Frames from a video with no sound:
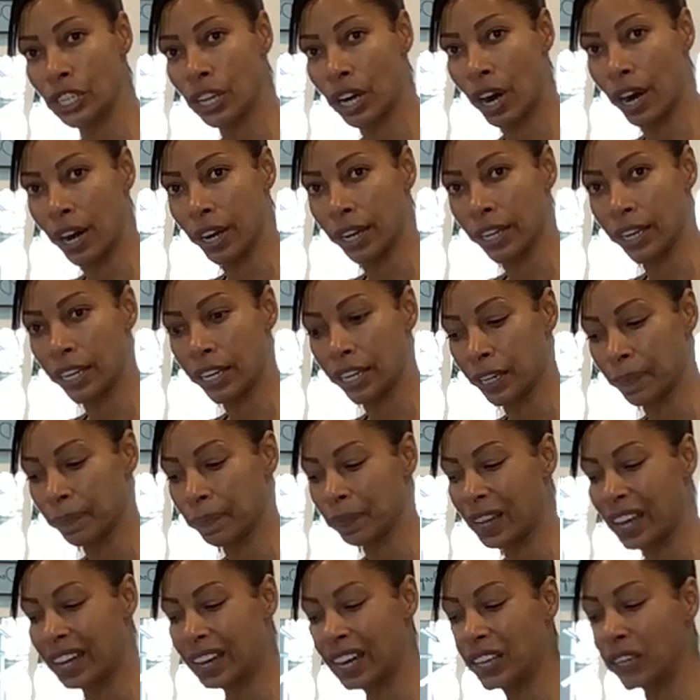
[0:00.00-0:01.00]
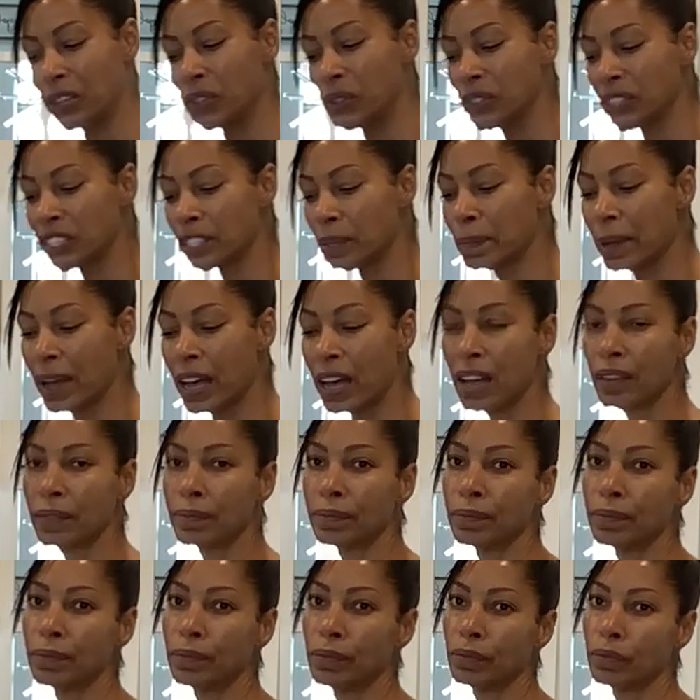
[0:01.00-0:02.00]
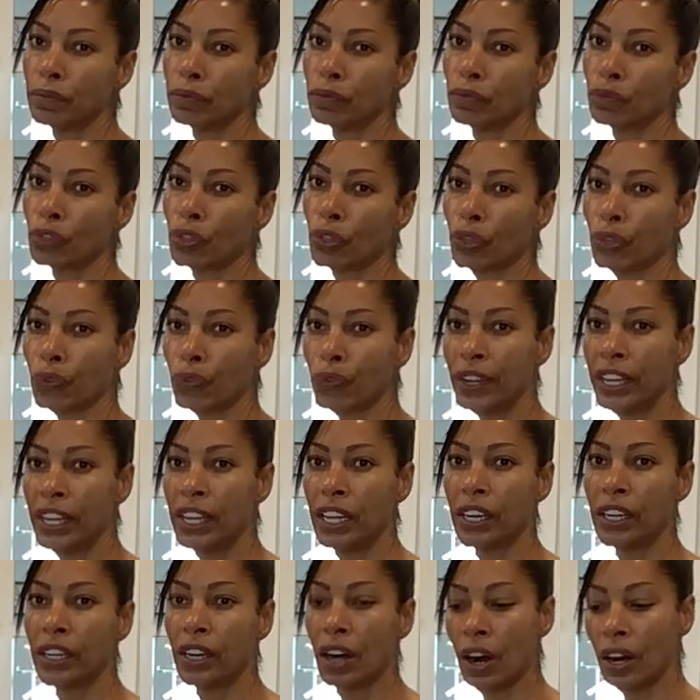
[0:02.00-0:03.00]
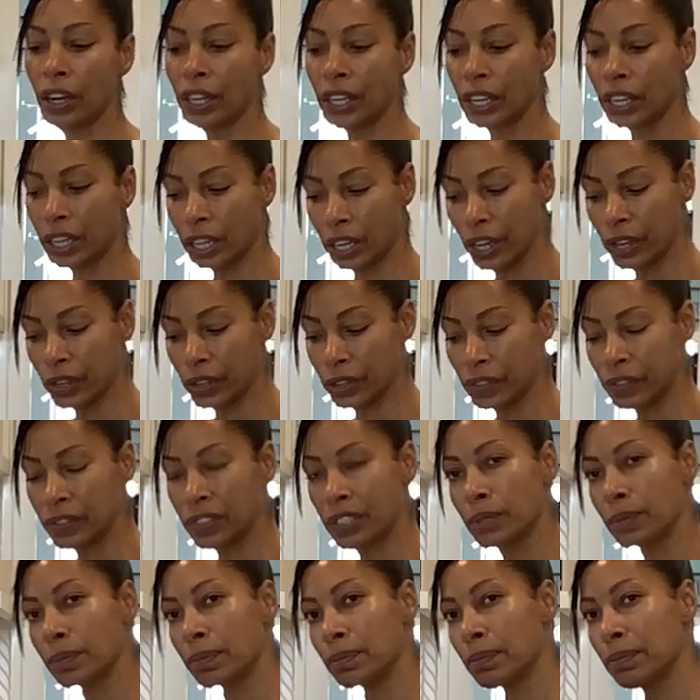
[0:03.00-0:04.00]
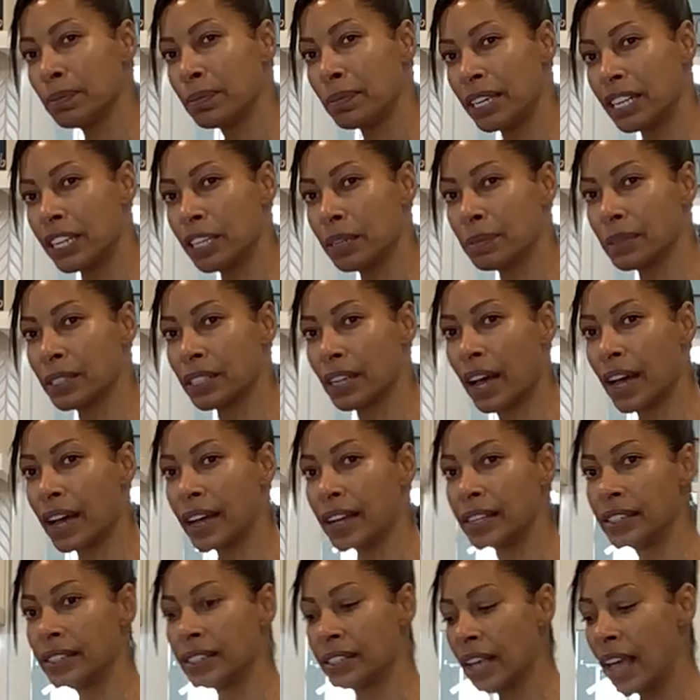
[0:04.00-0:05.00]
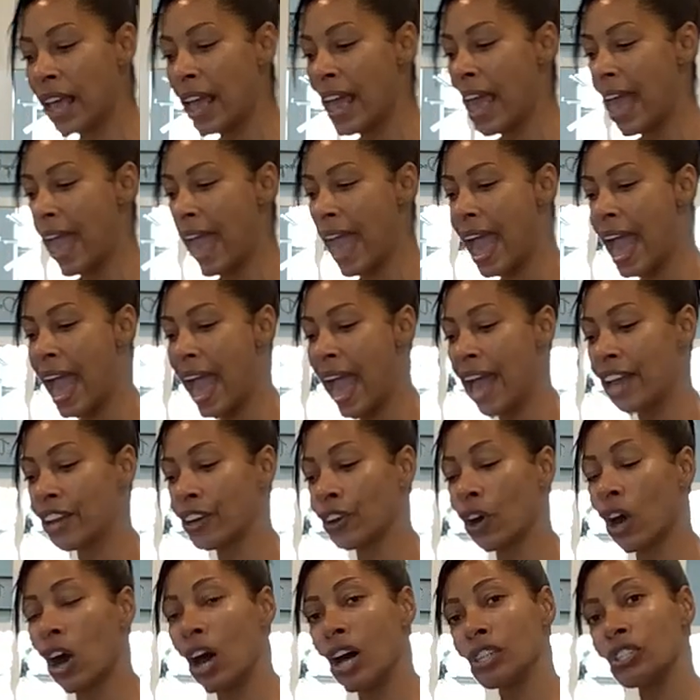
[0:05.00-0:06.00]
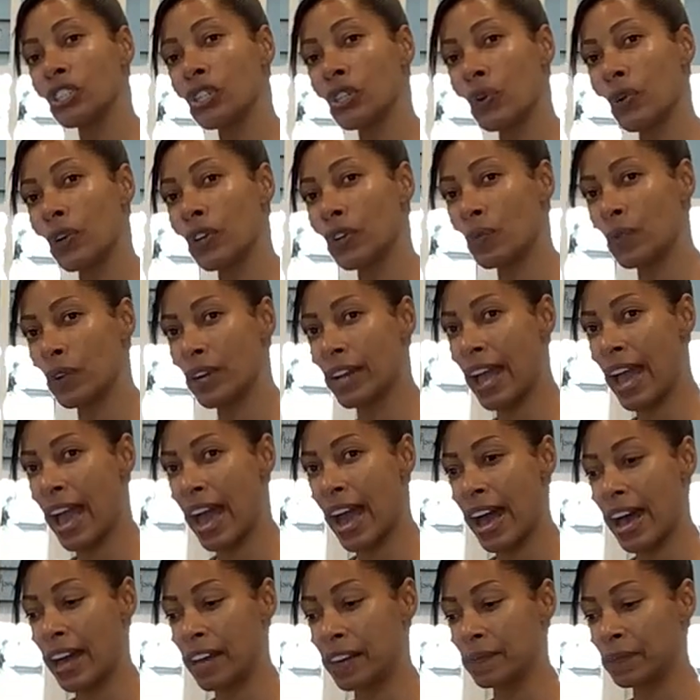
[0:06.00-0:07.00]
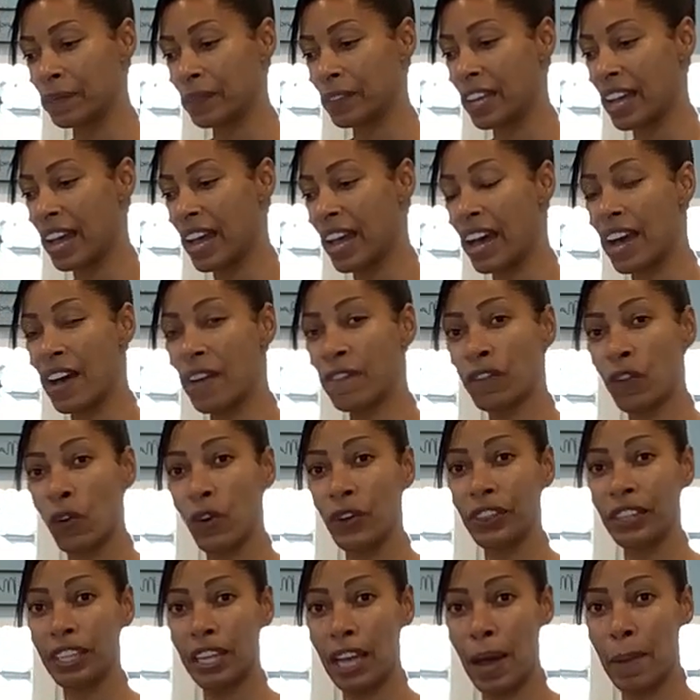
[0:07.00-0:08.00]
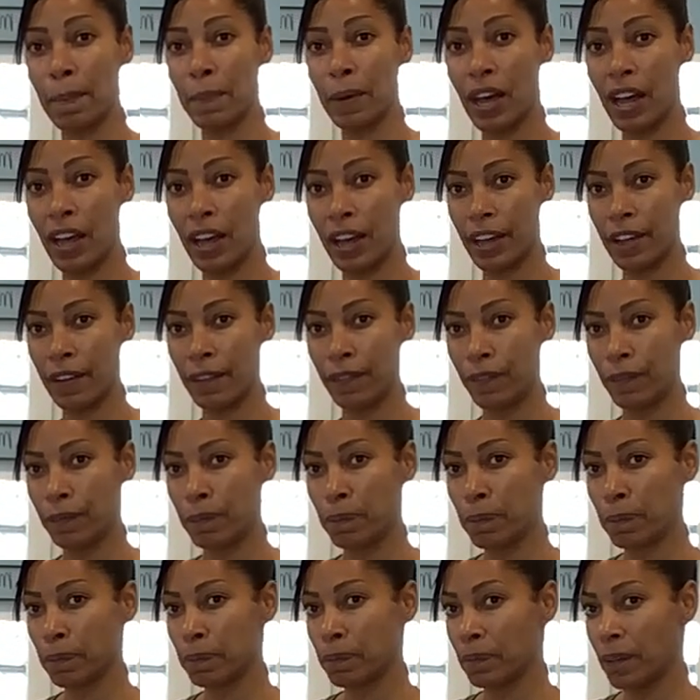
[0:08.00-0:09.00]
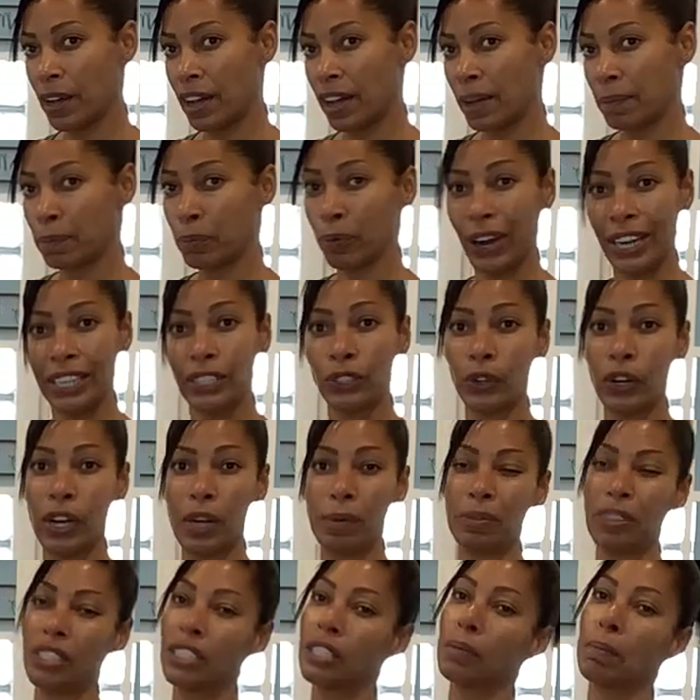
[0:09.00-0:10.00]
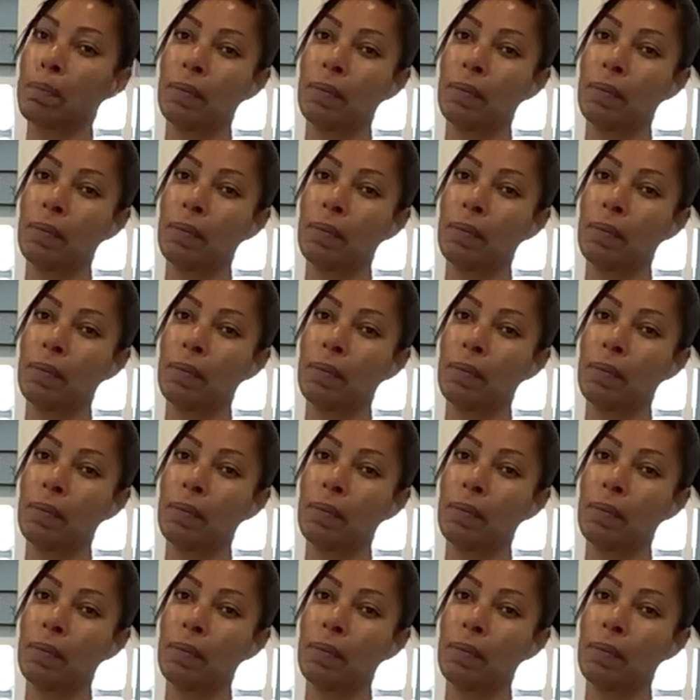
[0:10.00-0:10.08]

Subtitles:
garlic. And I used about 3 garlic cloves, medium size. And you're also going to want to add a 1/4 cup of breadcrumbs, just